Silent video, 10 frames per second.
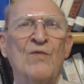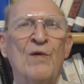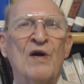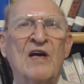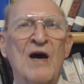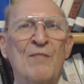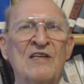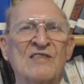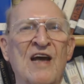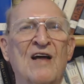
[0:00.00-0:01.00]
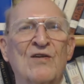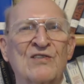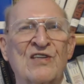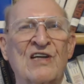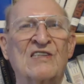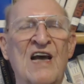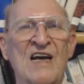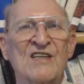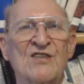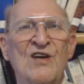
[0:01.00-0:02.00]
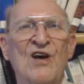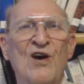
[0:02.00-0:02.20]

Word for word: We become a stellar success